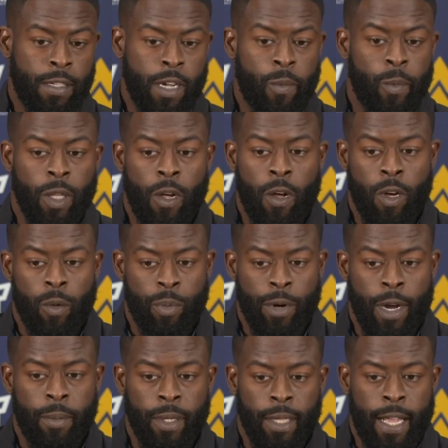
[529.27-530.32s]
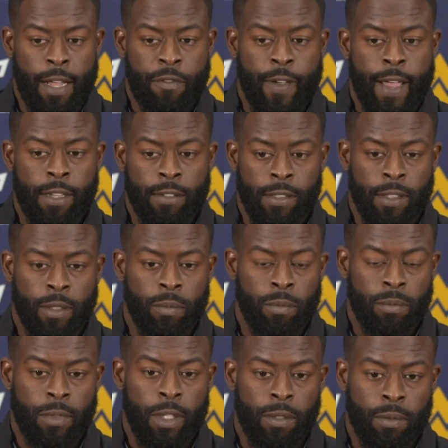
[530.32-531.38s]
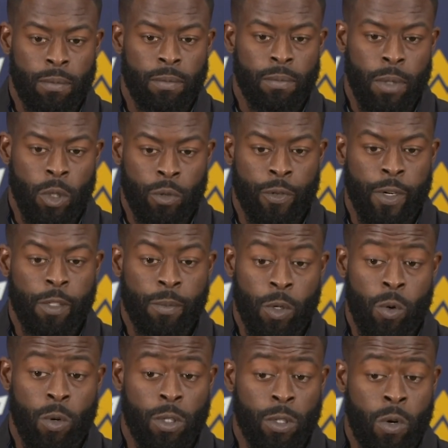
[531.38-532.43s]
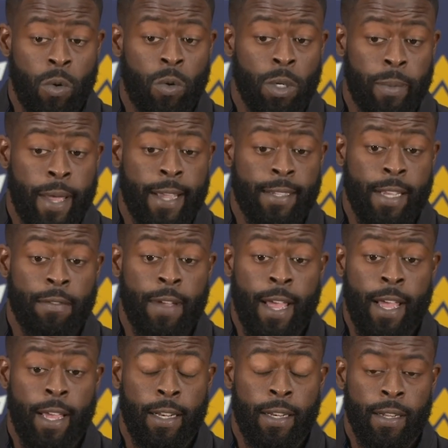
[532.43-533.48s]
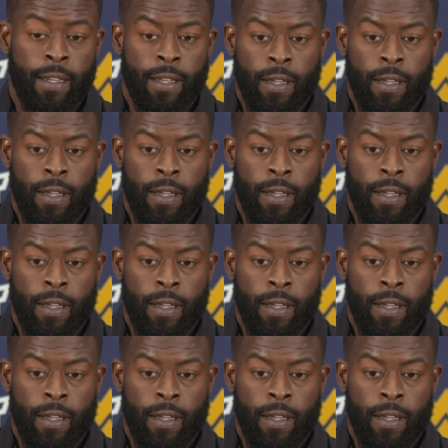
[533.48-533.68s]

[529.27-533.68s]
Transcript: come along probably a lot faster than most freshman cornerbacks I've had,